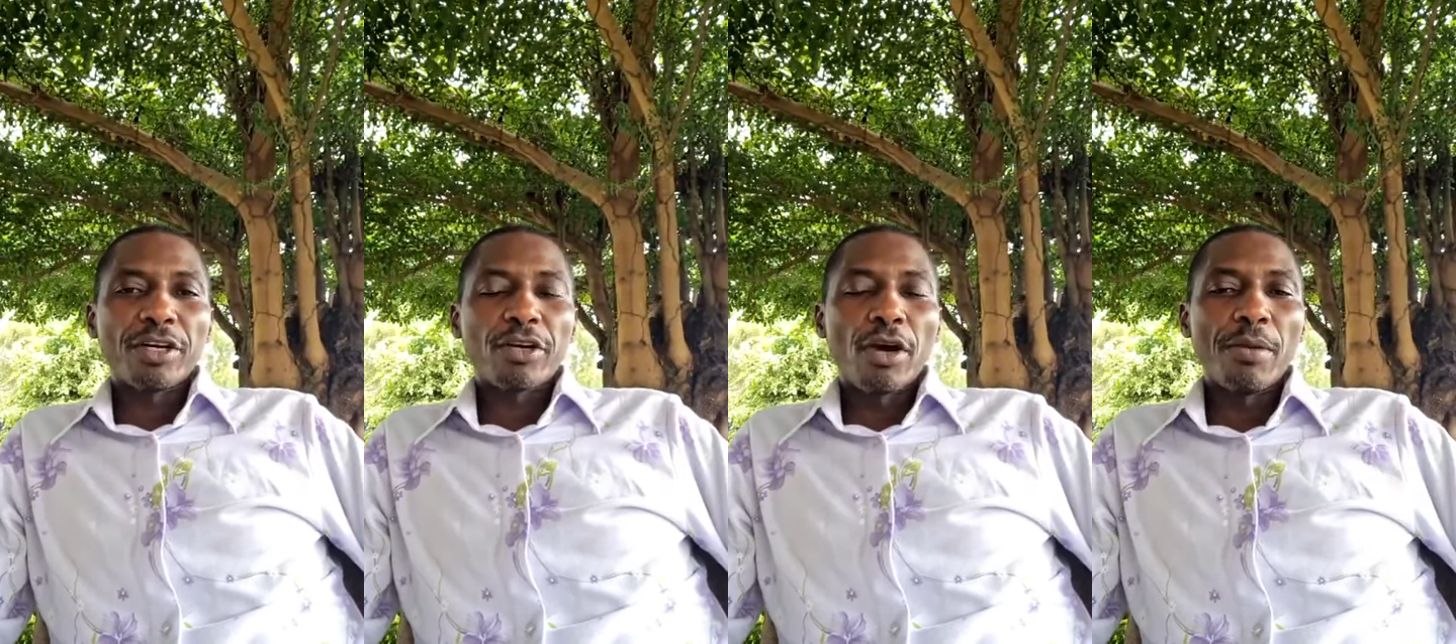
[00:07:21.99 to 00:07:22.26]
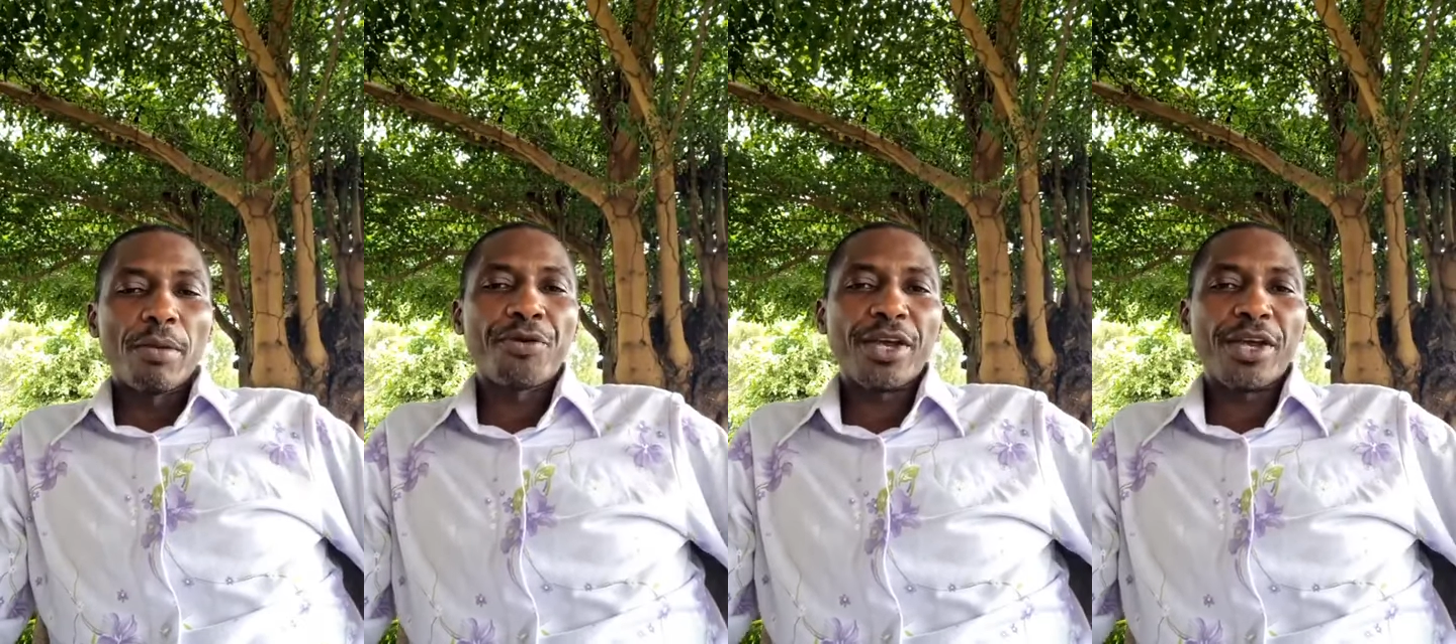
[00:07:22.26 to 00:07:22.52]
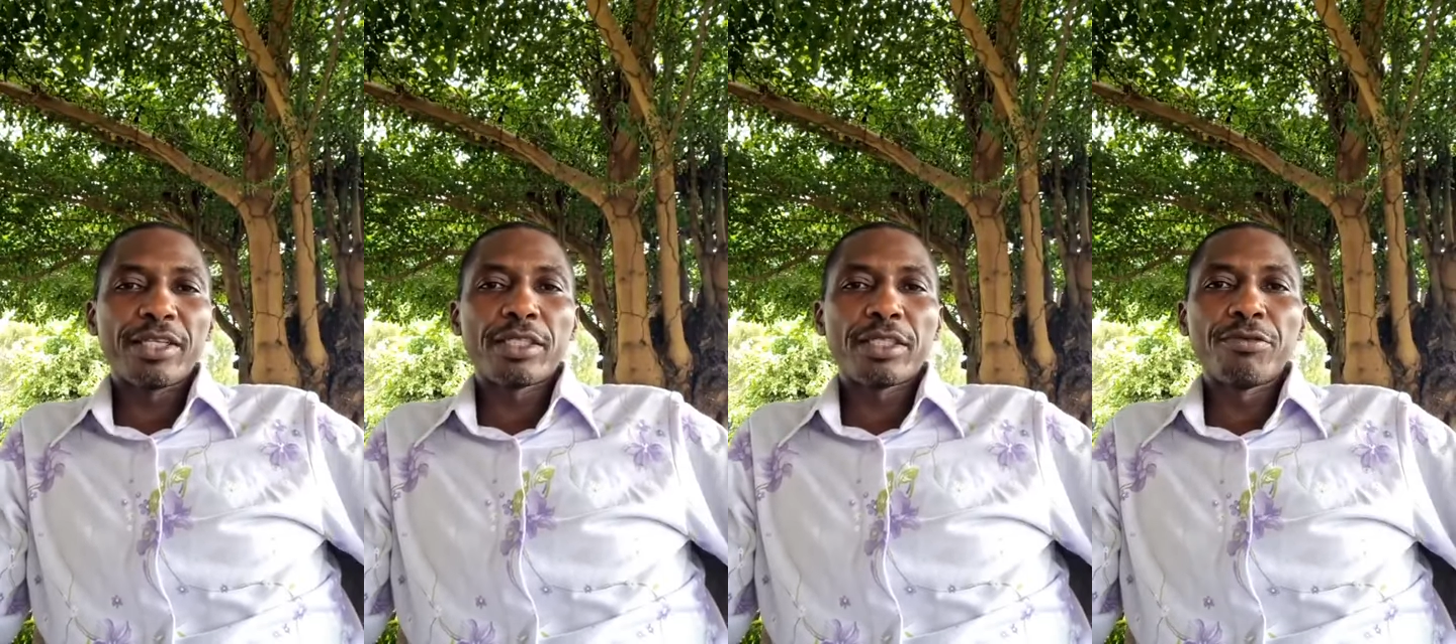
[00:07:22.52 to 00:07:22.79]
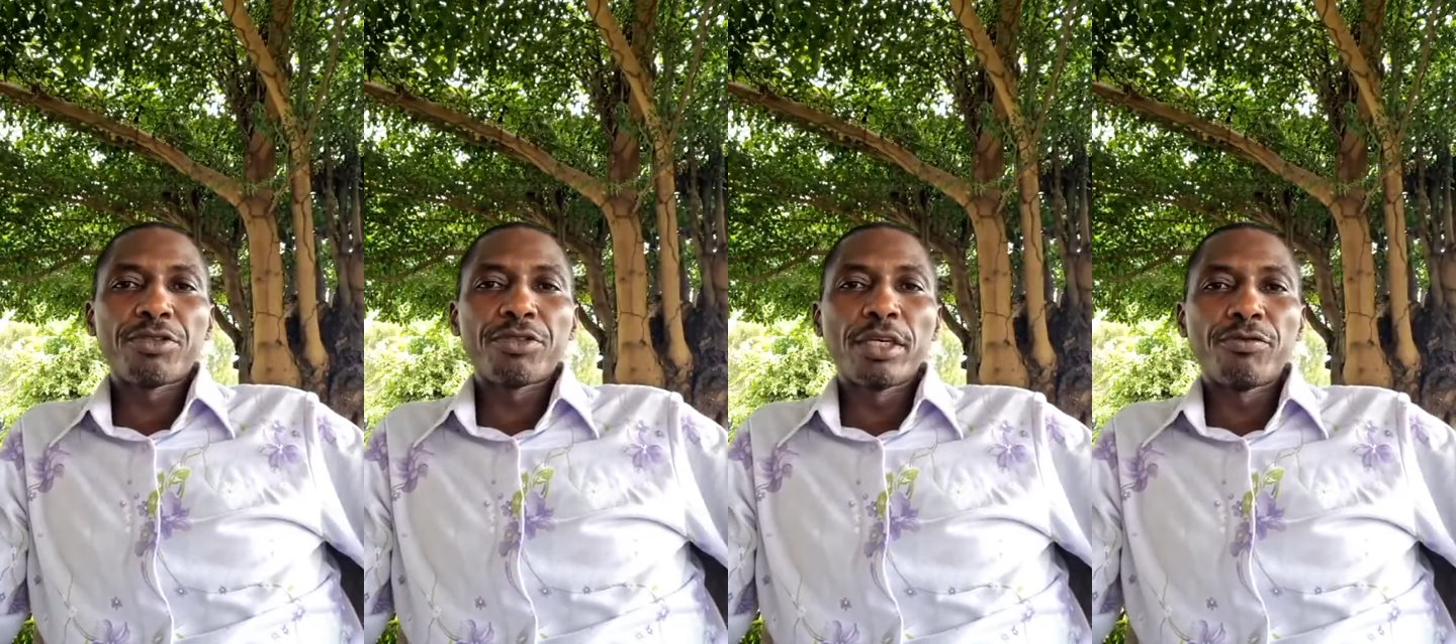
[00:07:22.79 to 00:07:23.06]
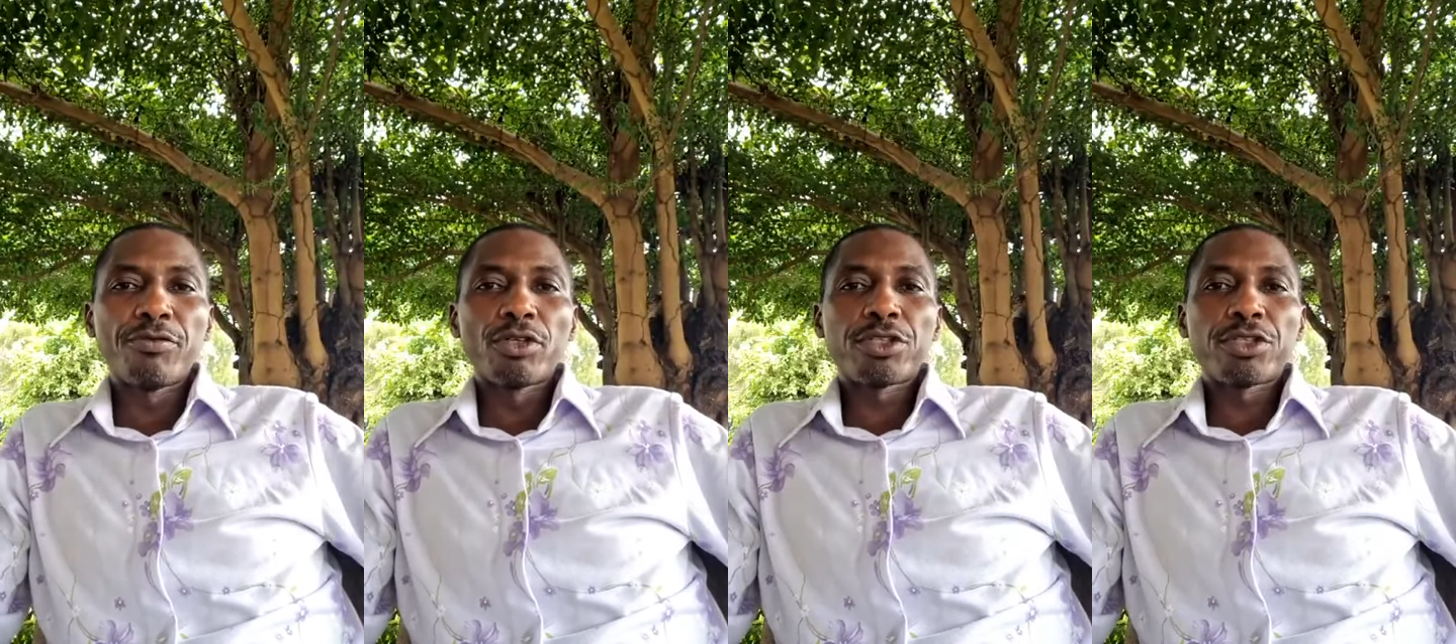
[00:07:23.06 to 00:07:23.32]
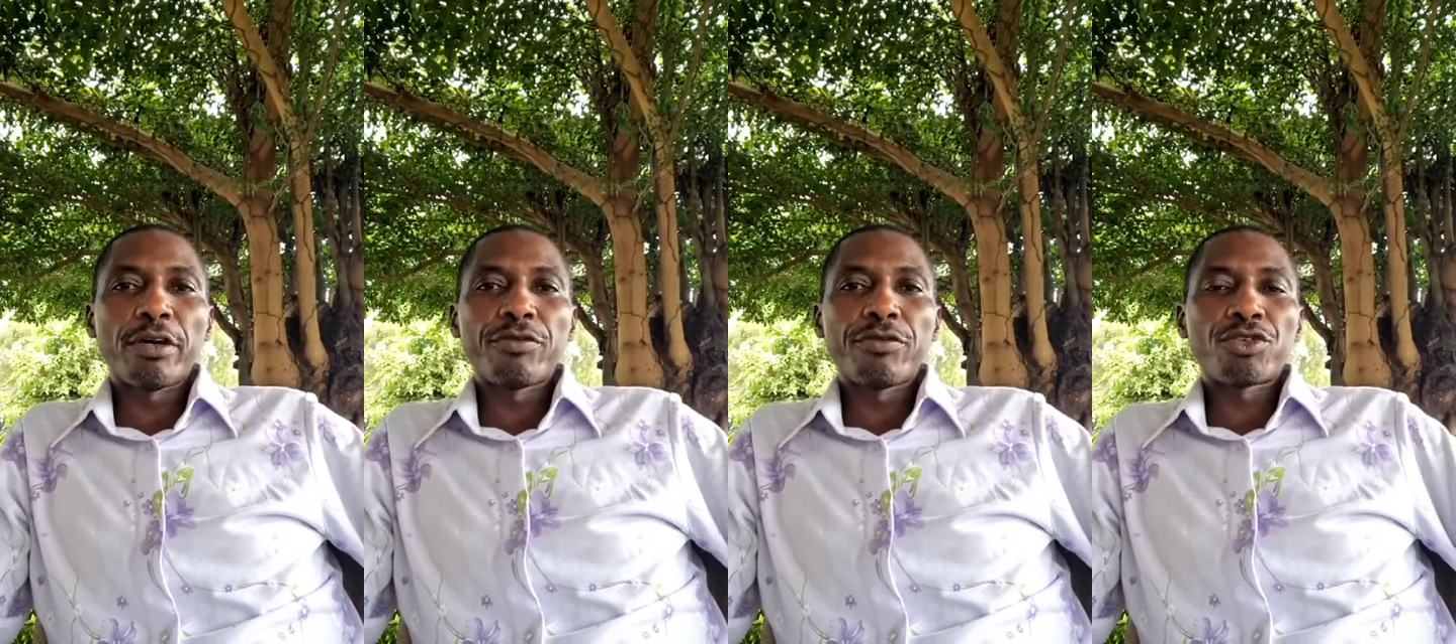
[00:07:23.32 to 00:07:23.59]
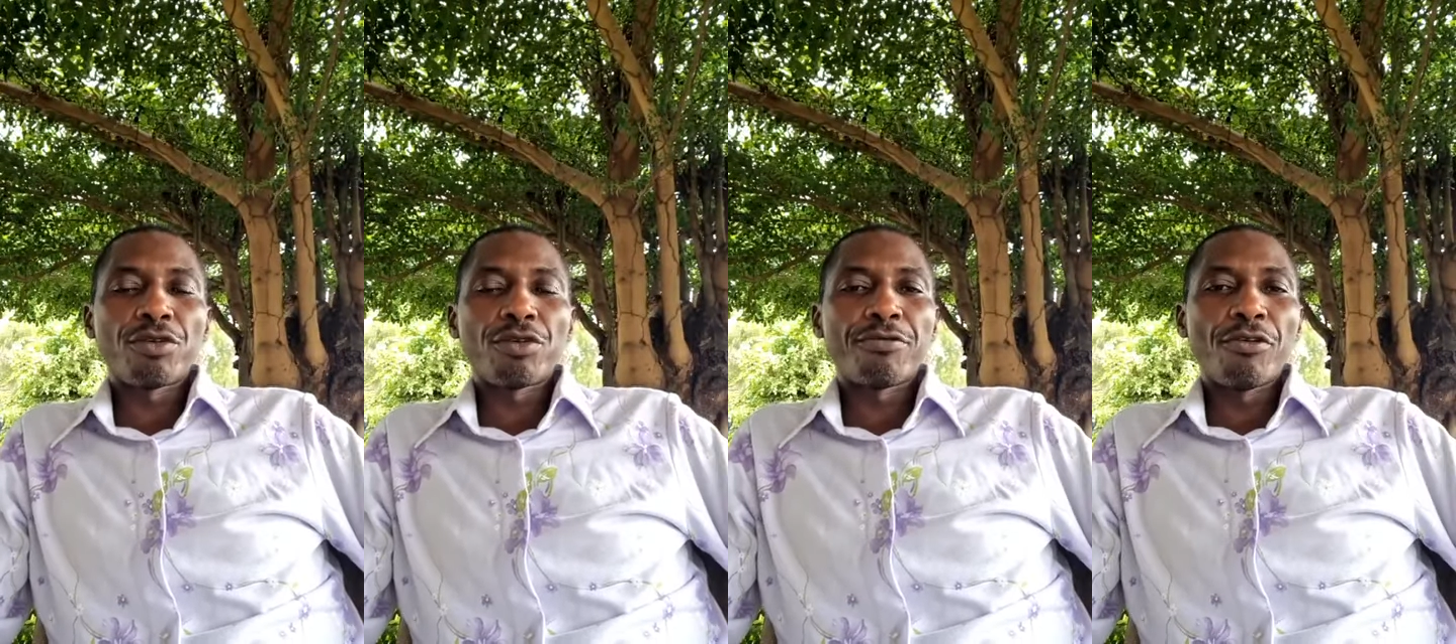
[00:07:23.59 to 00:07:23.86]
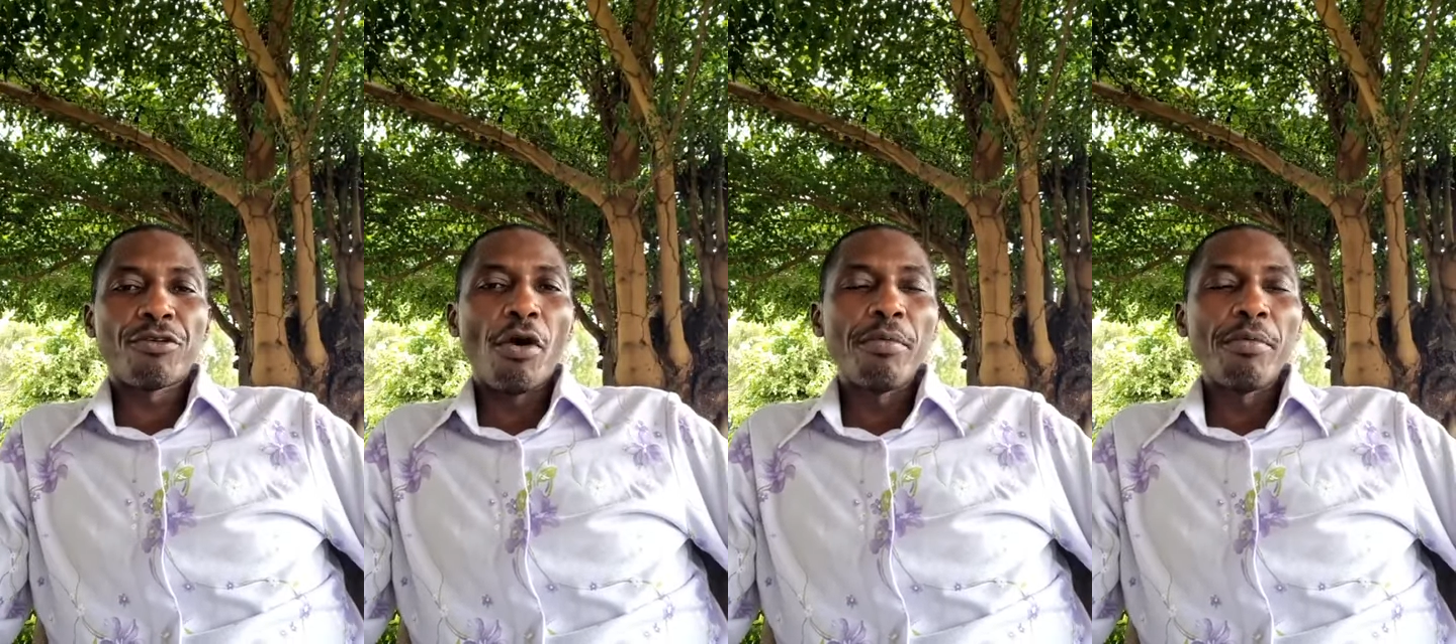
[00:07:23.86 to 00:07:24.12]
comprehensive civil service
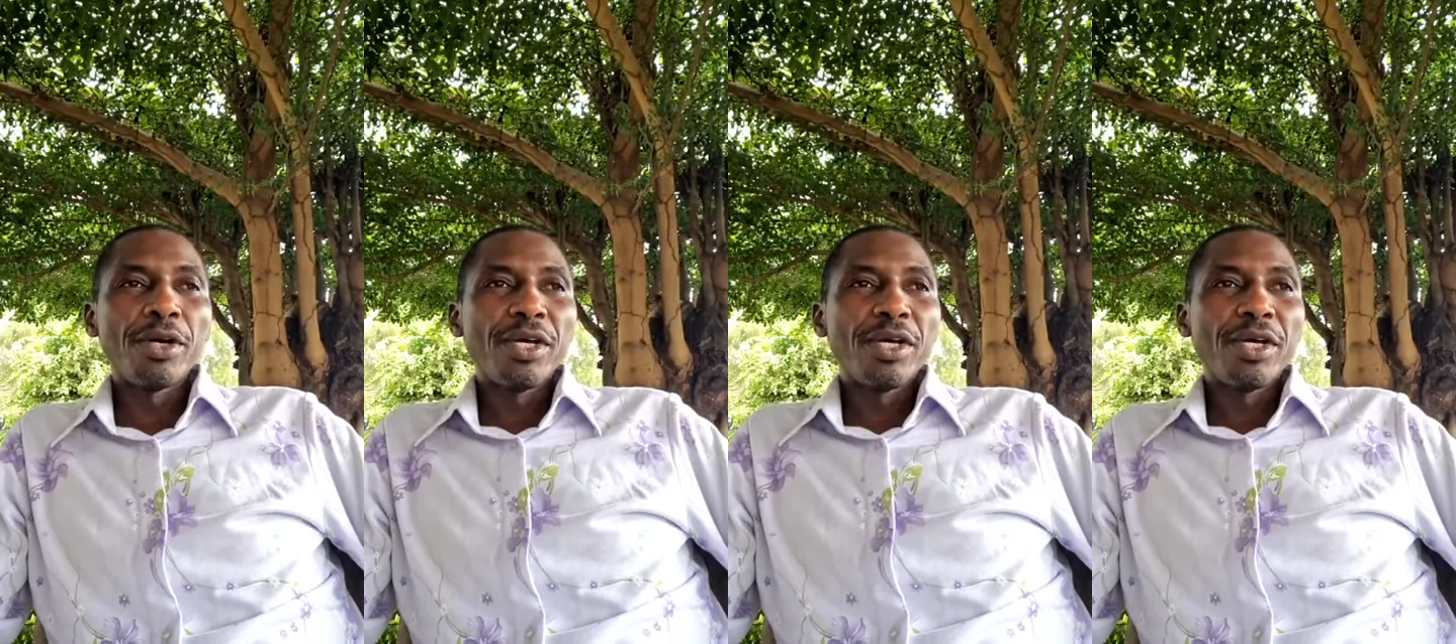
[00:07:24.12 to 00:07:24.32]
reform.